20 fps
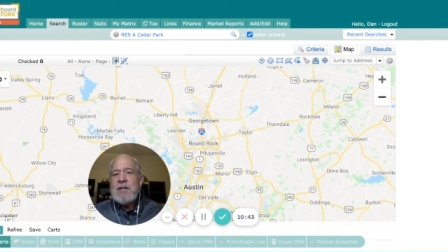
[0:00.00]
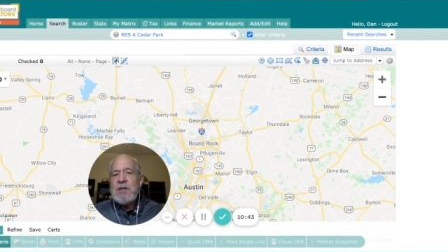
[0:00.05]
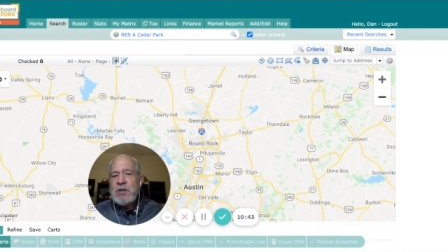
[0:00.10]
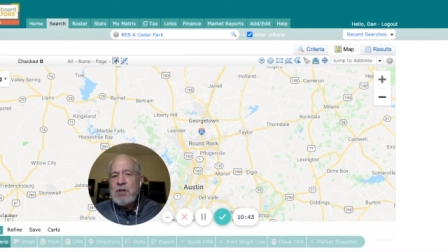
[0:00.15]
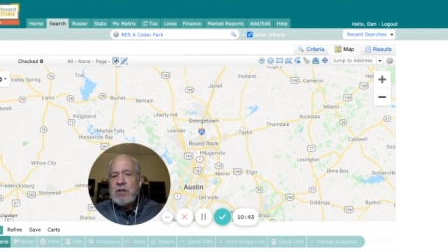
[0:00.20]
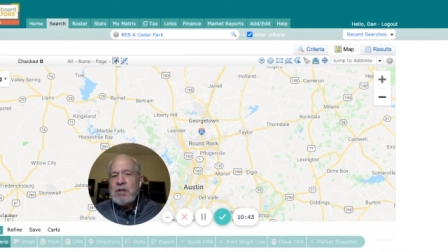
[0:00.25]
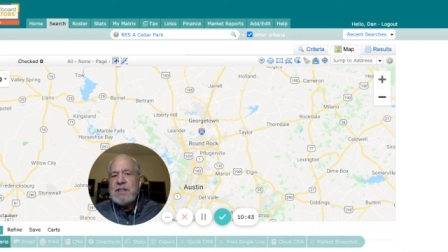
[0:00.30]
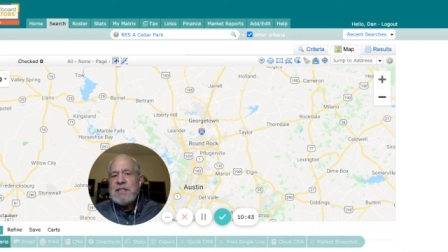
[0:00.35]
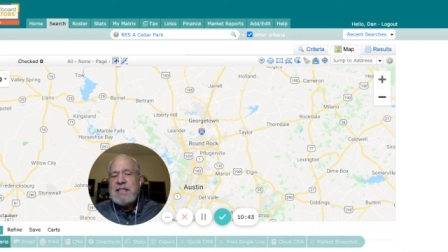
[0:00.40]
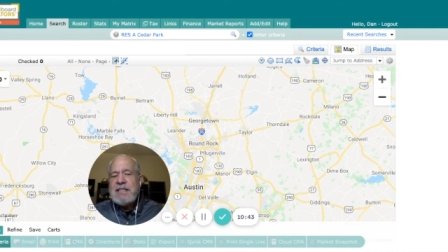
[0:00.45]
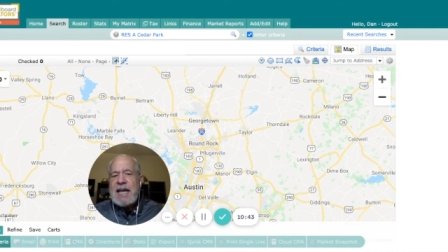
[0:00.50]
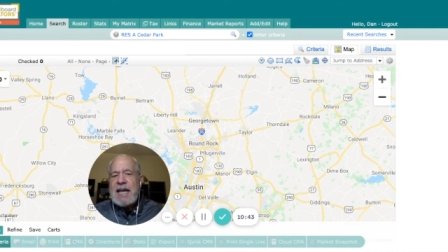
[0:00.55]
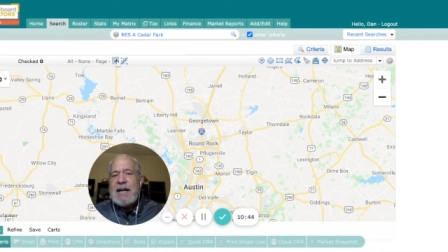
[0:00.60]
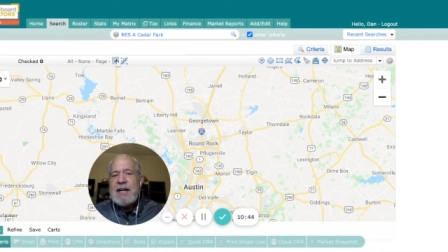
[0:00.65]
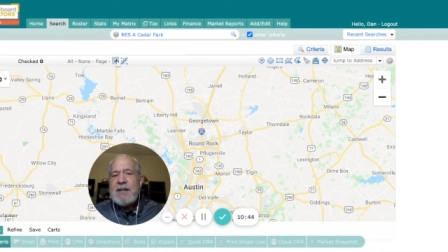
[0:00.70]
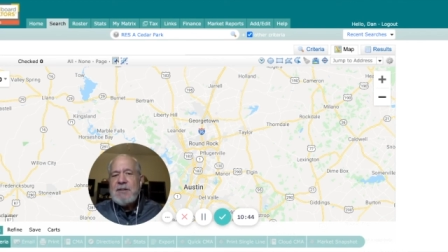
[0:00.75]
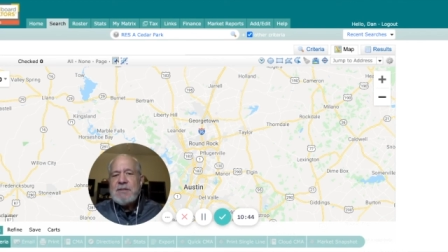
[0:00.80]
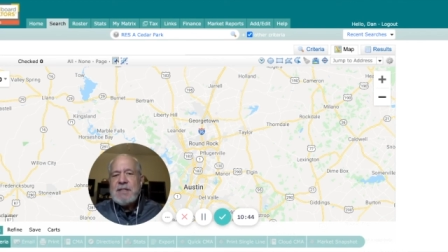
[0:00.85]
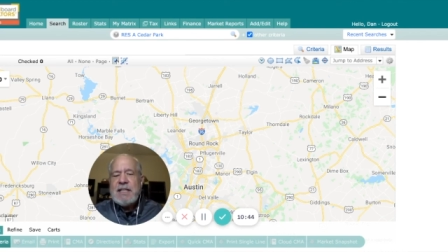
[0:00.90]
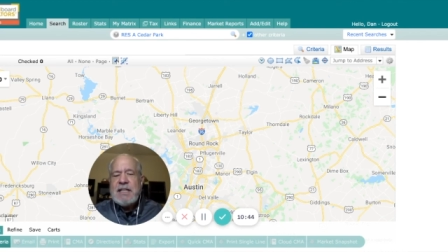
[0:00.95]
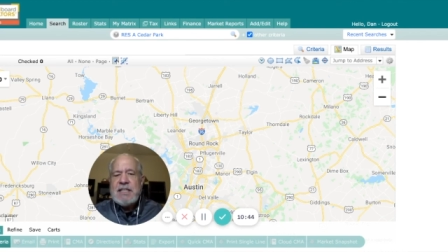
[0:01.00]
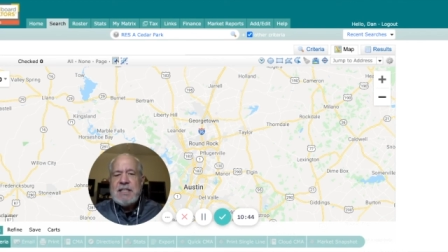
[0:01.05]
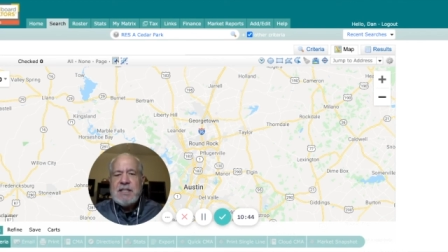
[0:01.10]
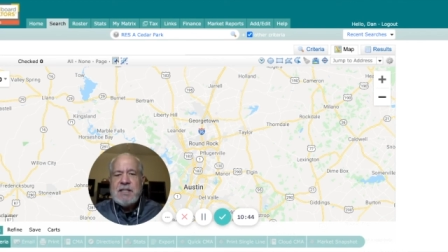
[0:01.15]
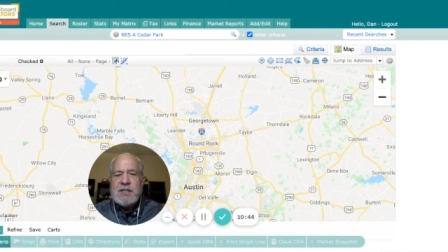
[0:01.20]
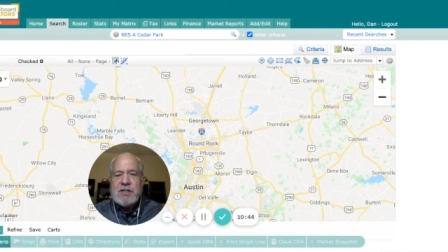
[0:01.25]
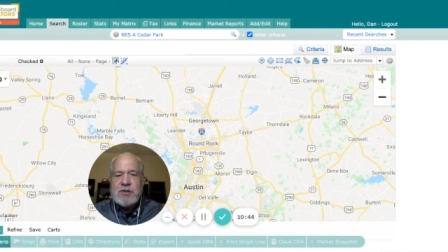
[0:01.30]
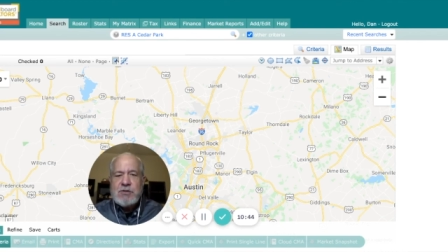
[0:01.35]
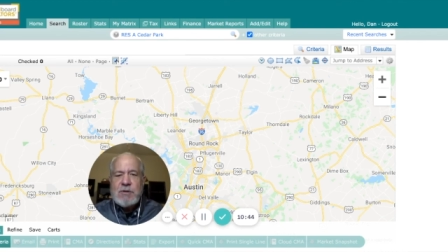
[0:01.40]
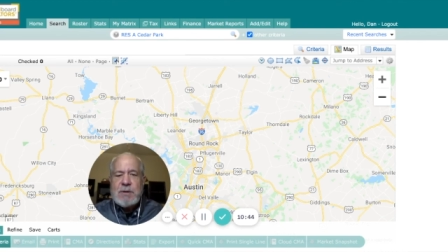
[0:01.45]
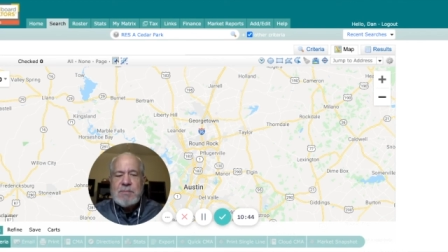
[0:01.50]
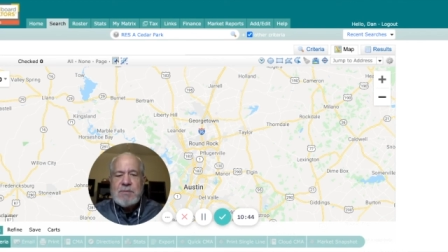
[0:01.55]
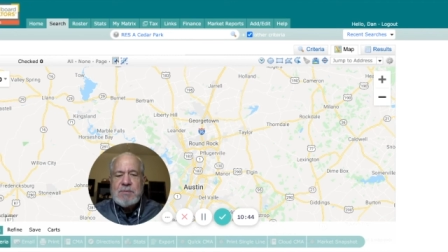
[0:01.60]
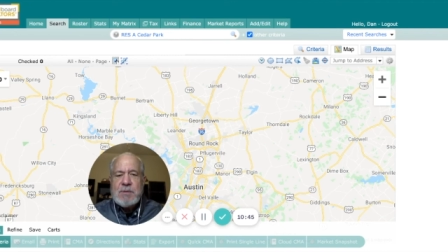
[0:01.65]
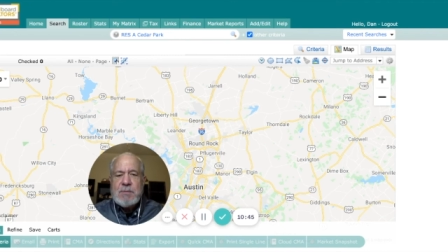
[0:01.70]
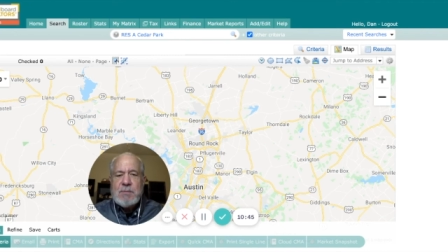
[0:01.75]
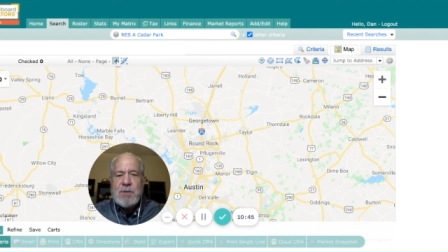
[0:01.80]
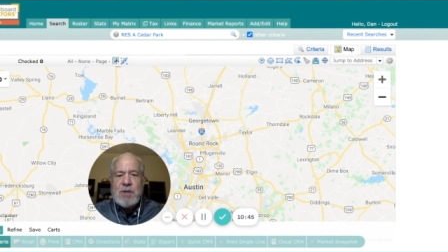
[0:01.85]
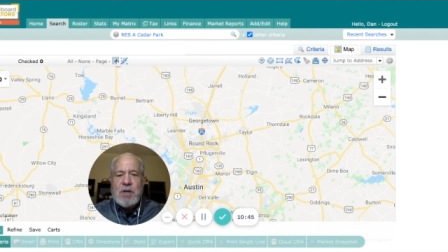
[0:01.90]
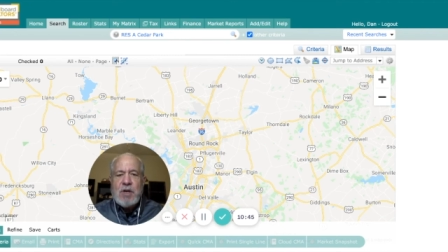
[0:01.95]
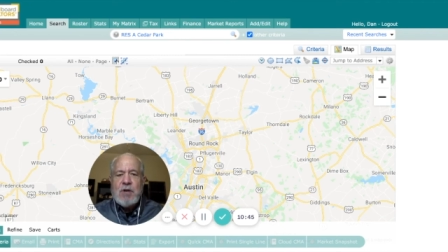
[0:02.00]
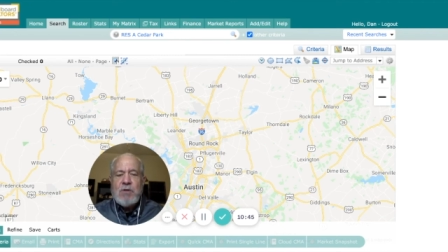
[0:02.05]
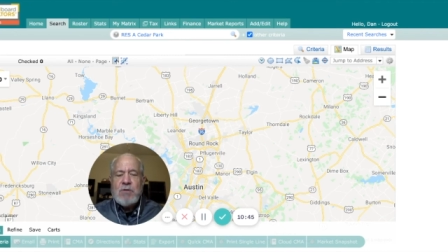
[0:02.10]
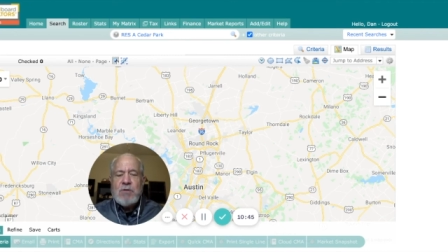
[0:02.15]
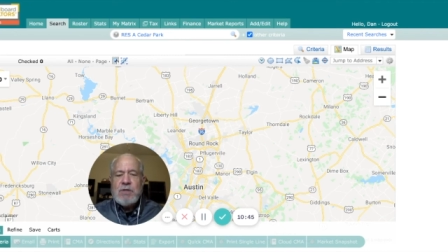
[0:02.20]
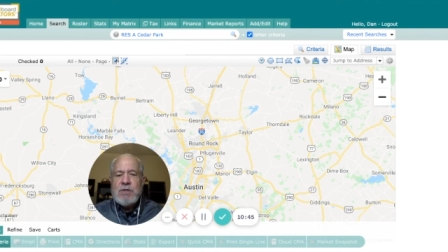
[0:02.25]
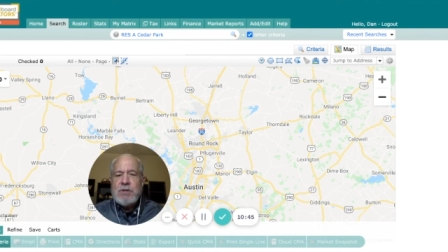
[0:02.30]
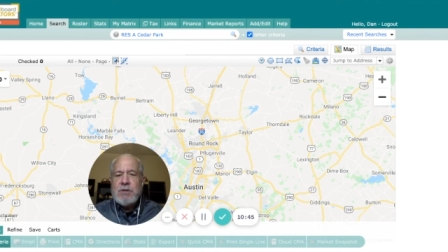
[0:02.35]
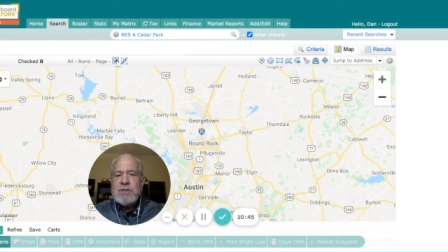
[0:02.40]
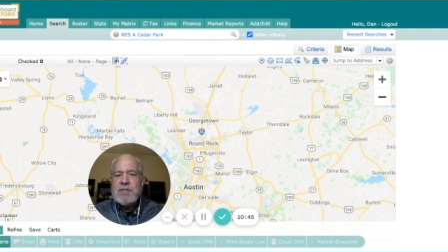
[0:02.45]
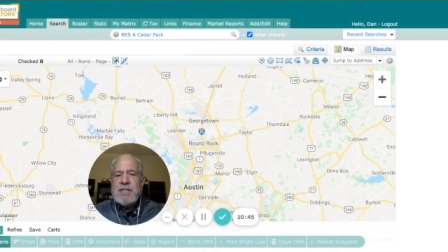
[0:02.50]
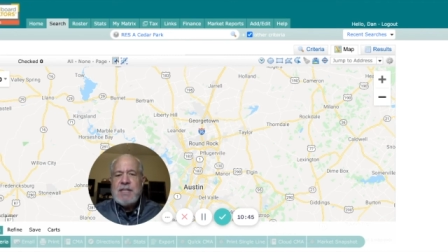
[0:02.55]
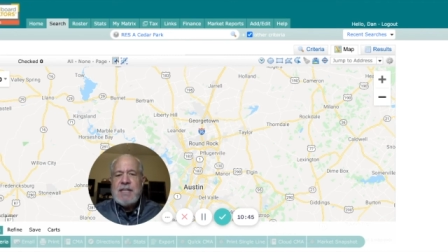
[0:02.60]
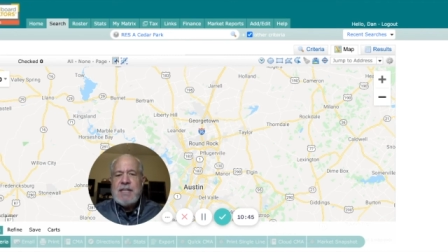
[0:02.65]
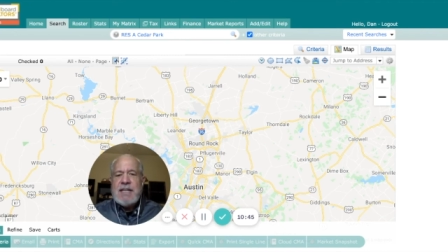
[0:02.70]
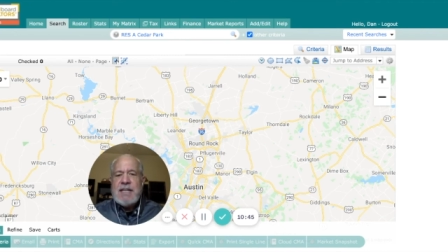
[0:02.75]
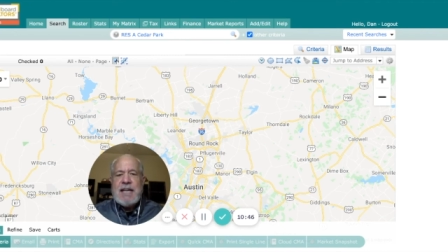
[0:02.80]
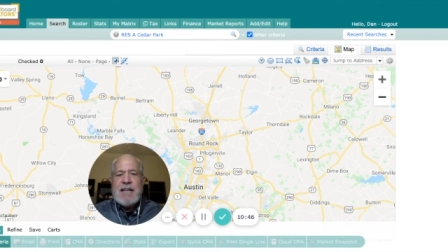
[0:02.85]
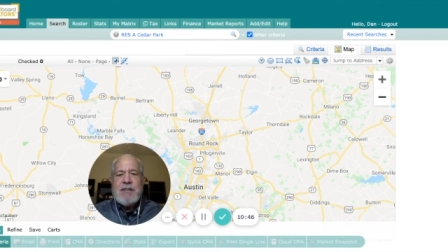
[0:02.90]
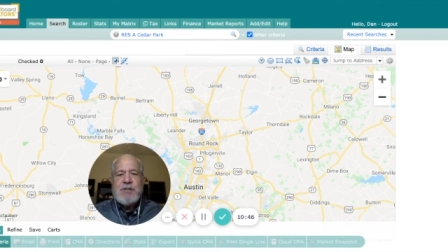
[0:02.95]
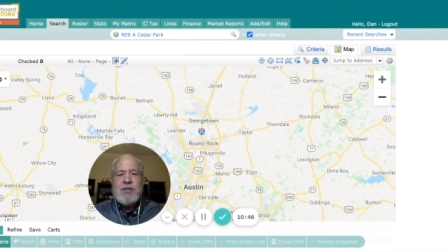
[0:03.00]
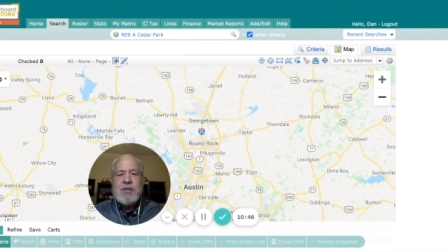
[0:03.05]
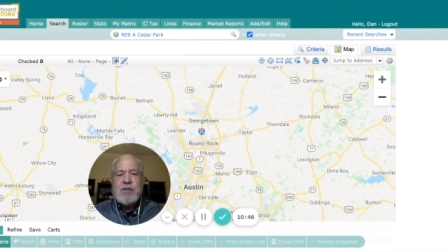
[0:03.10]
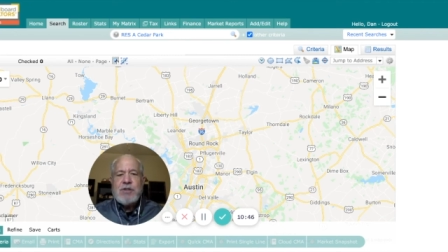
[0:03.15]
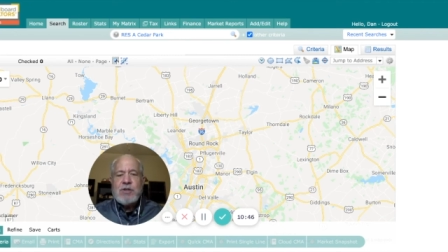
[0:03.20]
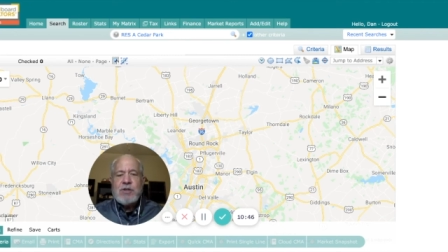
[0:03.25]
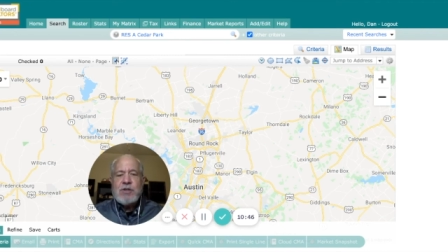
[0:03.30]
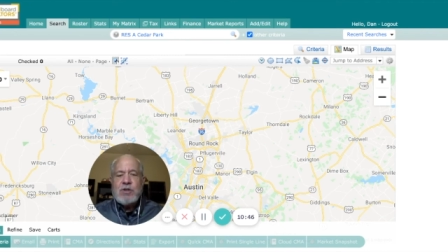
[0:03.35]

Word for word: Look down in the description below and you'll see how that you can